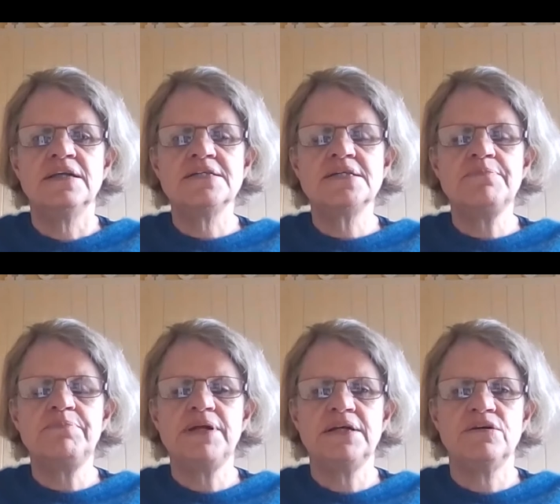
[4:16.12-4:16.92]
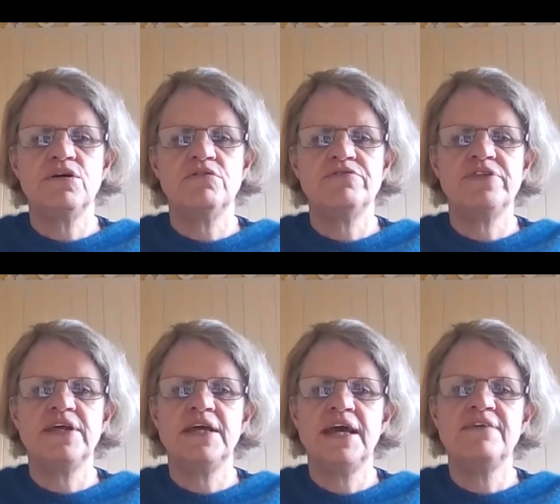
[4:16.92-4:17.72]
discipline of
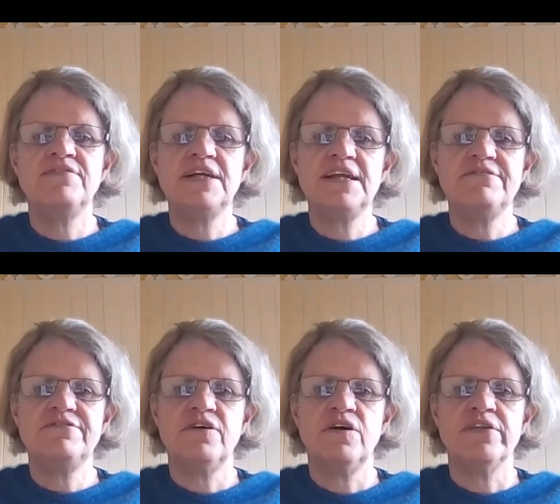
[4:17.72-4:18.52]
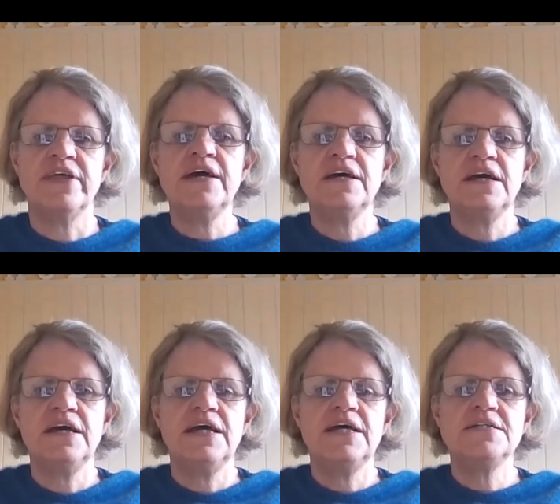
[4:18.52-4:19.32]
the Heavenly Father
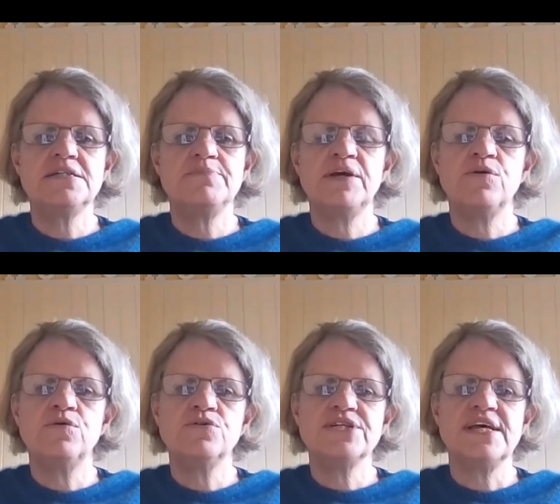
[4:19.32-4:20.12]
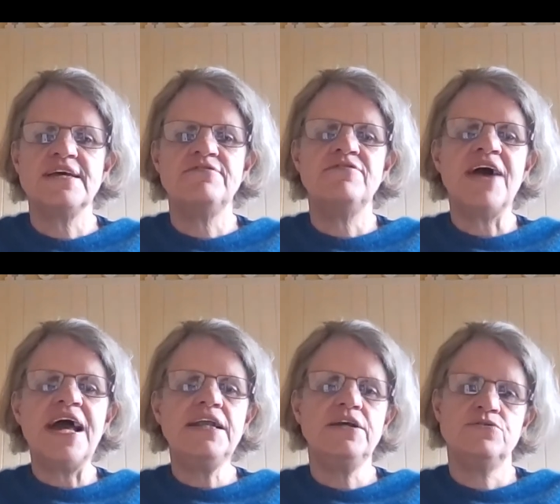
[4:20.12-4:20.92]
is because he
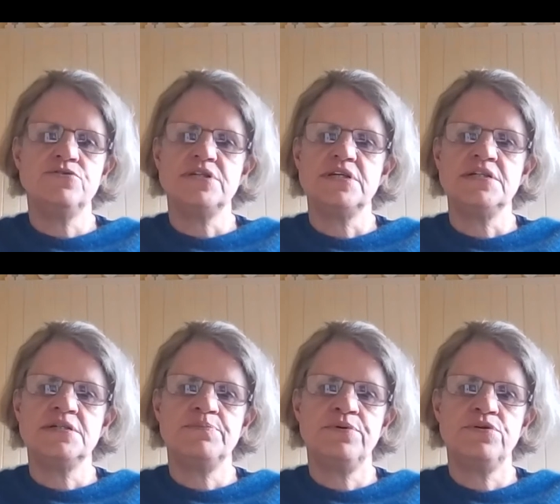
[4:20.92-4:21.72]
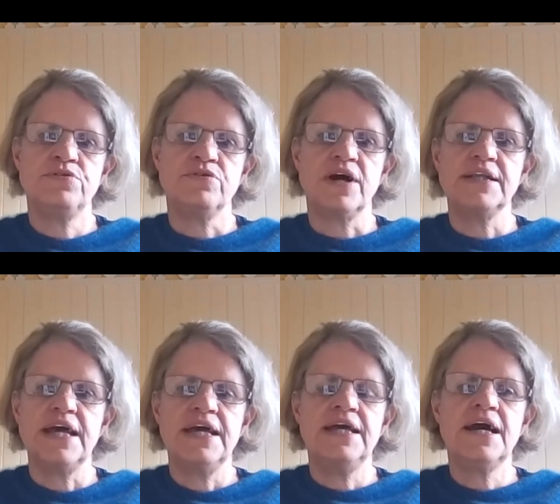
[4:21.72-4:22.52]
values his birthright.
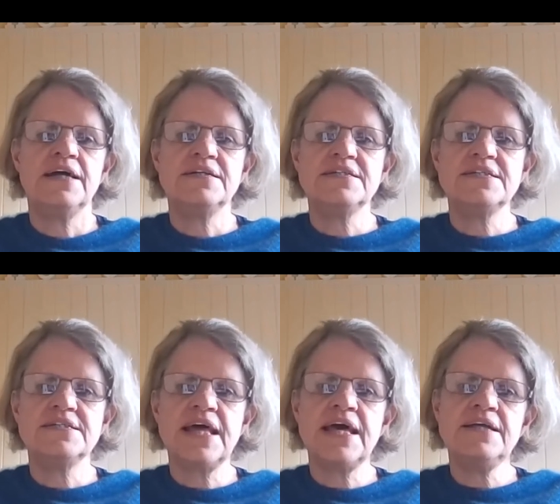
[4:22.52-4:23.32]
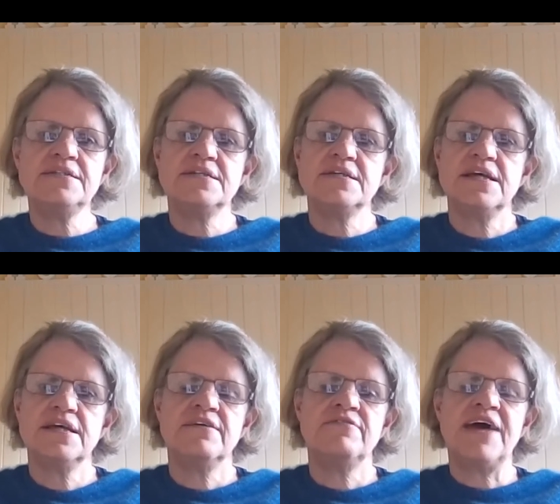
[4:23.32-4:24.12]
He understands
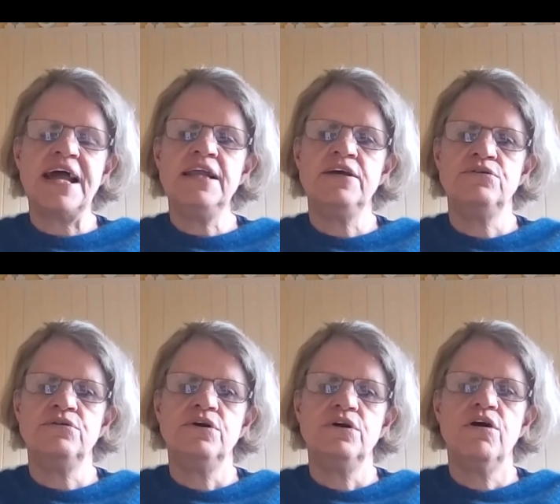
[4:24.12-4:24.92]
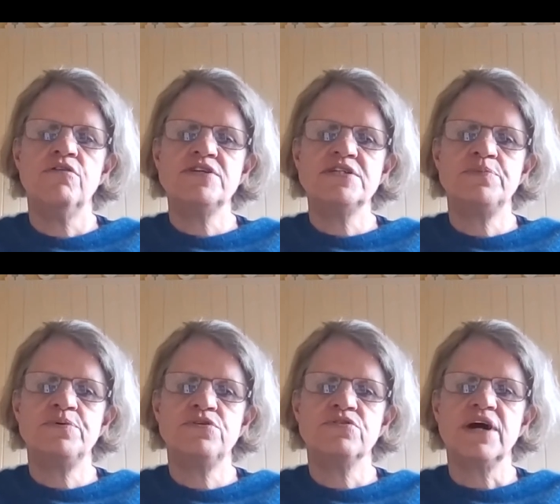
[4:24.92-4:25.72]
the value of his
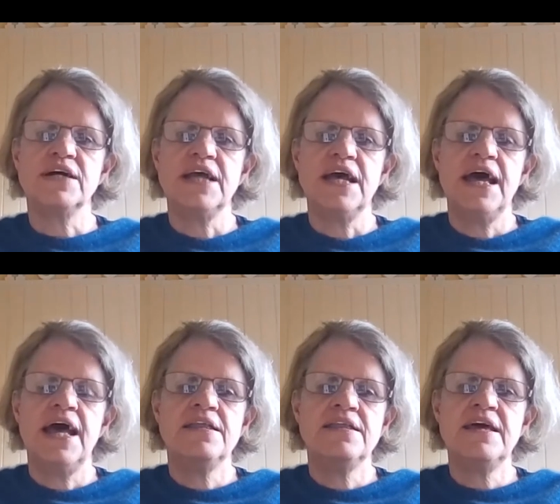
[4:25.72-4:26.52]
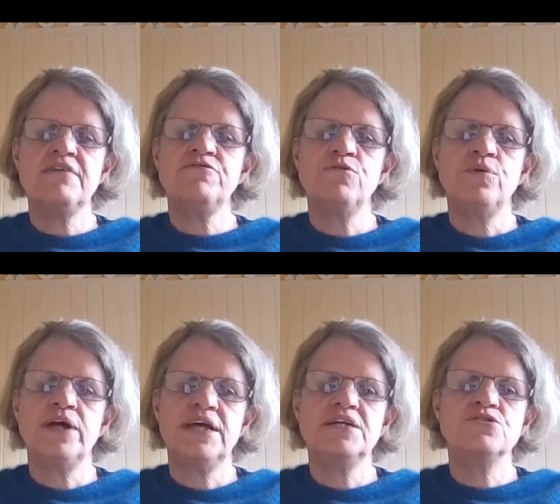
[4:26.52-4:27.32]
birthright, and therefore
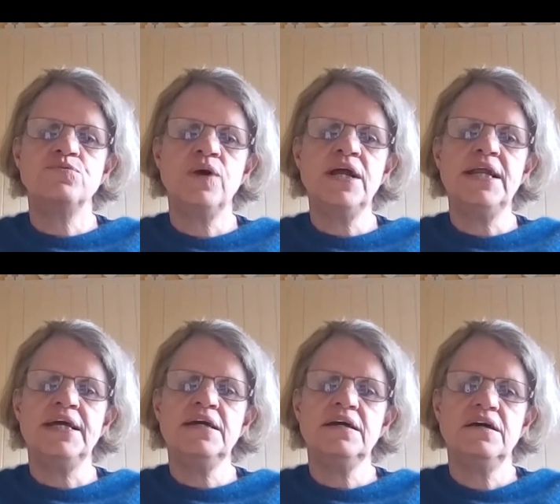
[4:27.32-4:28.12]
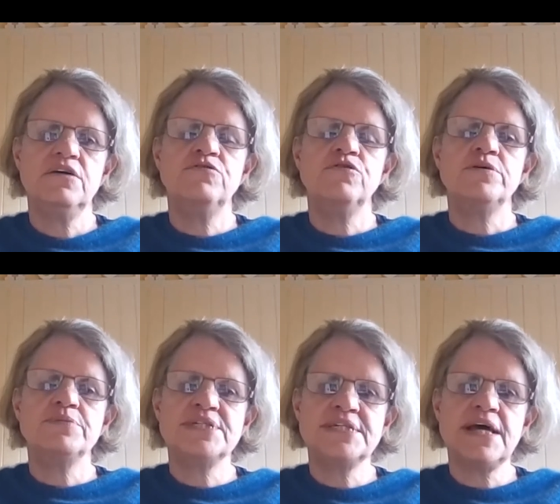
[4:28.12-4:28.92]
he is willing for
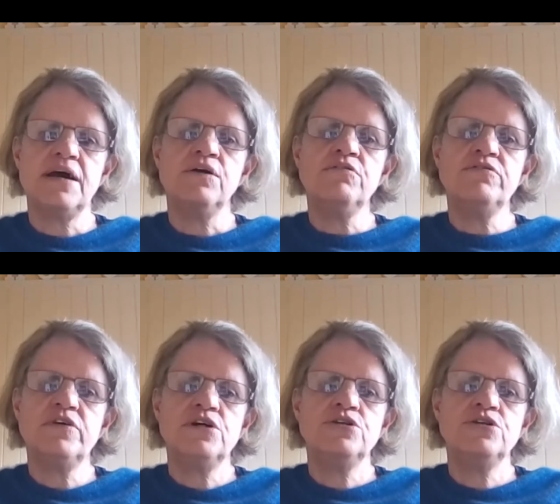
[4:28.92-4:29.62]
himself